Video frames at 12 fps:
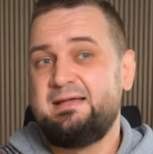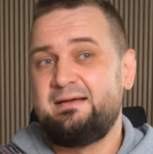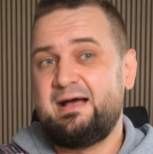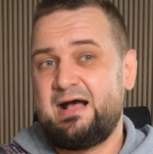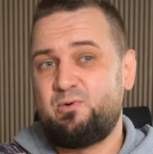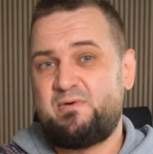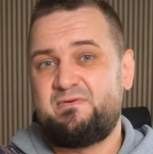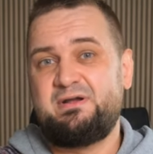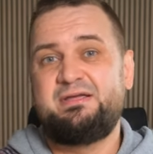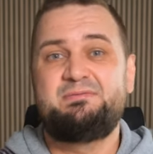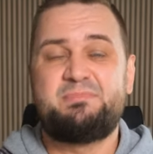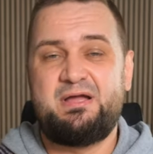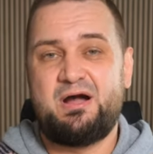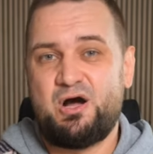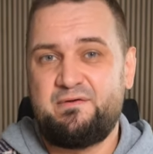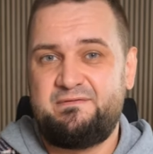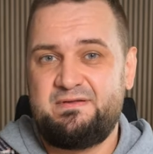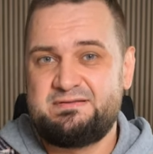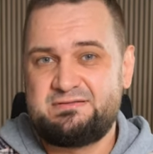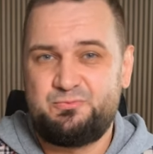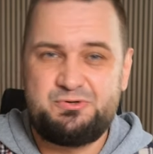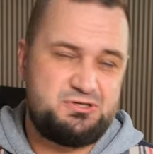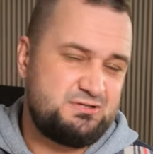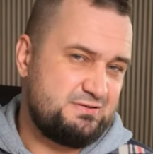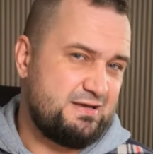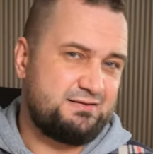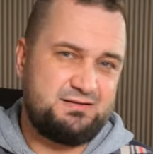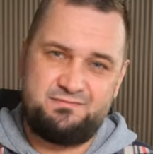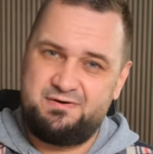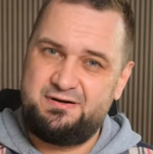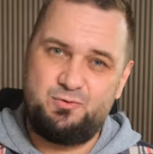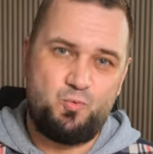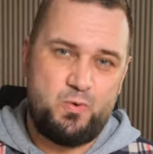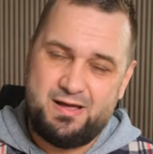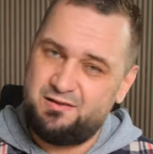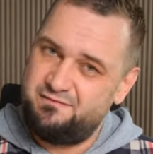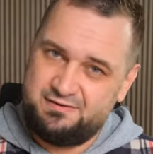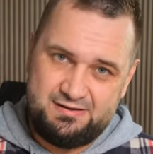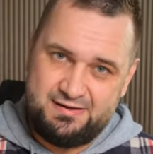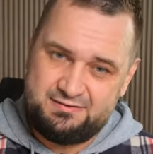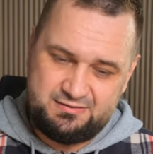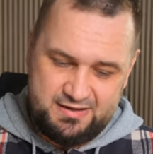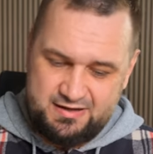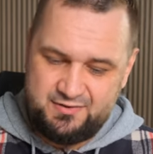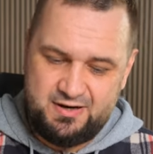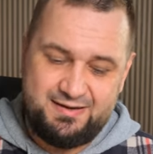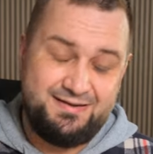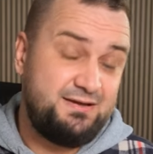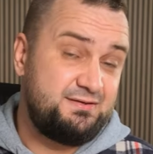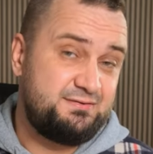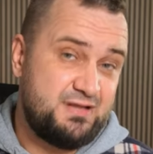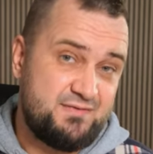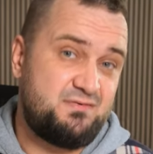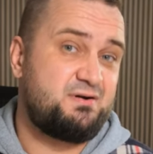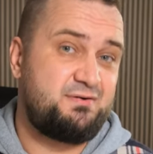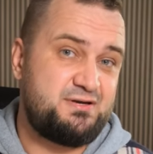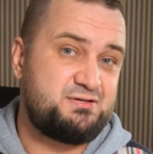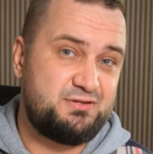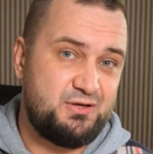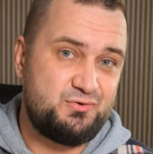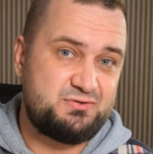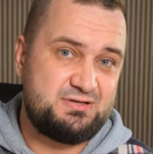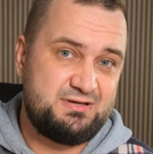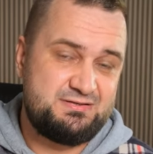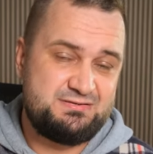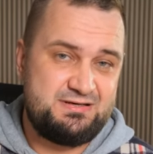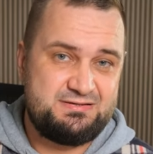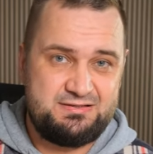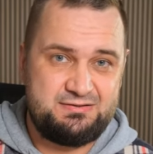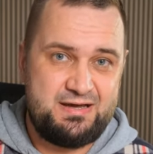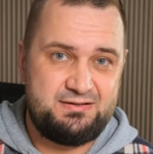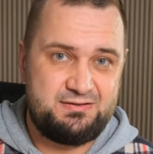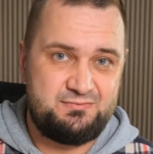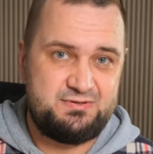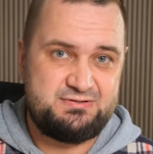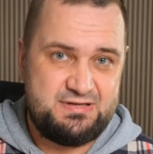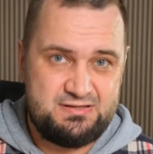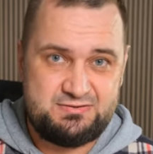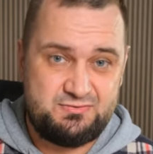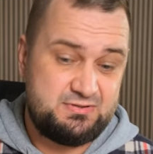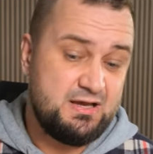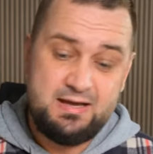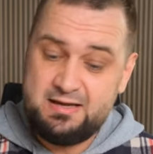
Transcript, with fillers: However, in my office, which is not a very well ventilated area, it never reached those 69 degrees Celsius.